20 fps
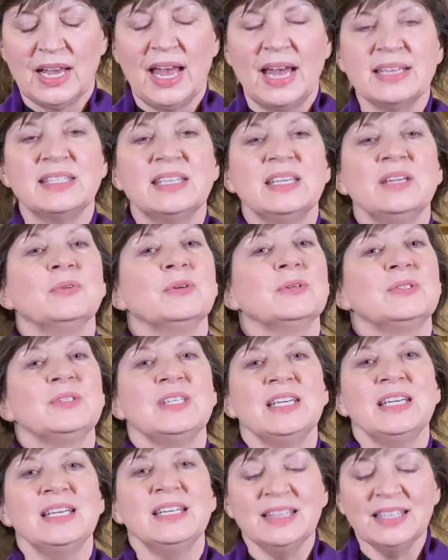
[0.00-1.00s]
As he
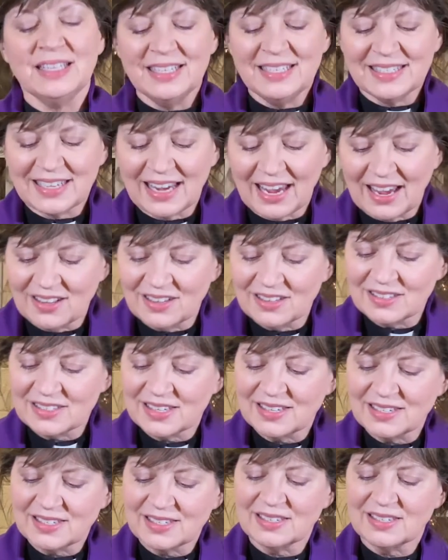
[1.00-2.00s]
routinely
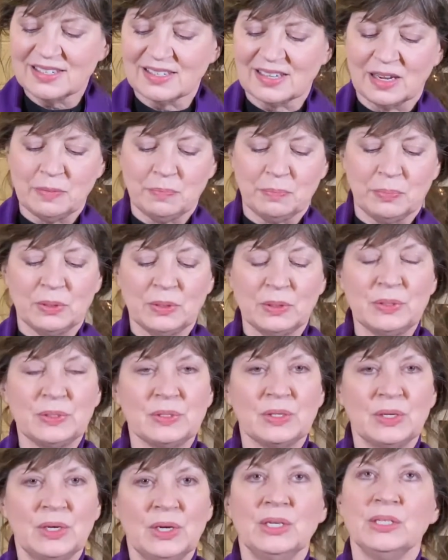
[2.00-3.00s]
tells his
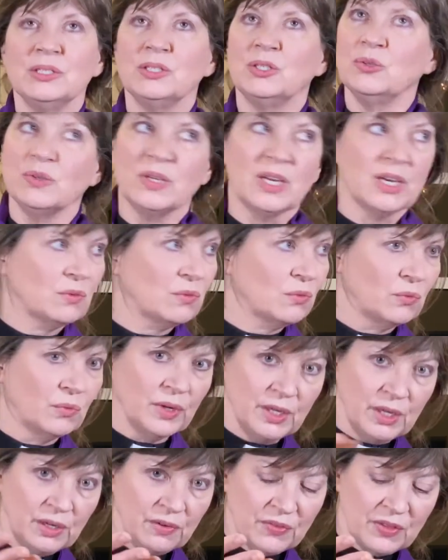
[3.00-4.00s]
disciples to get
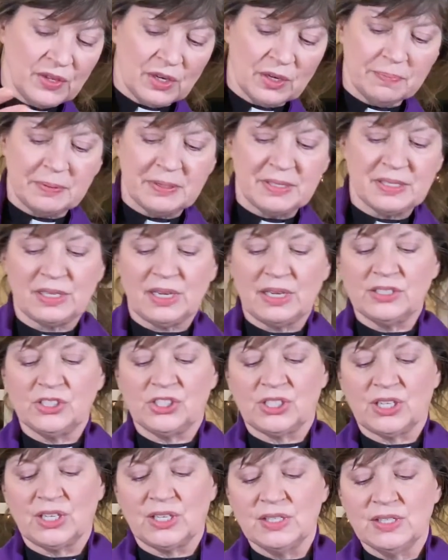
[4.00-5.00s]
rid of their
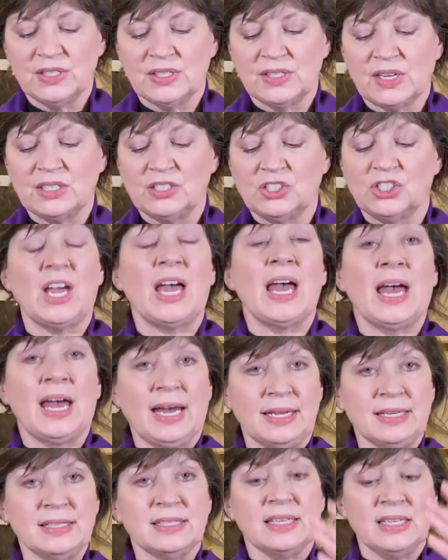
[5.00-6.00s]
possessions, such
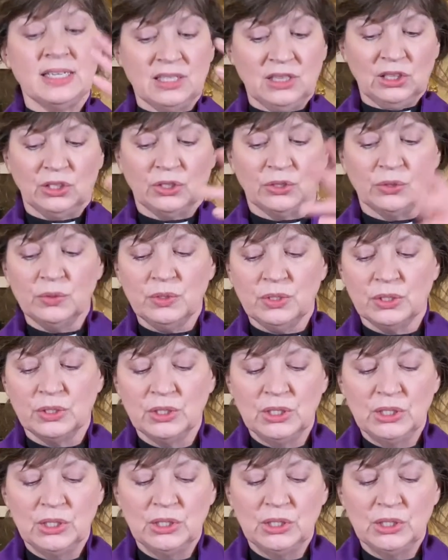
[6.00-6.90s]
as in Luke,